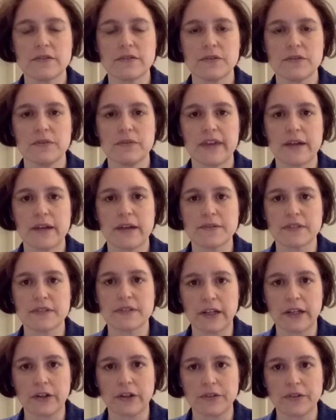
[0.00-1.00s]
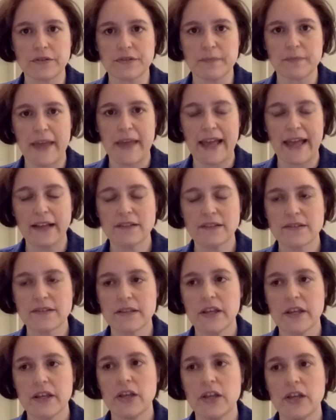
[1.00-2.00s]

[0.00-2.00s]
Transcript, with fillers: 2000 characters max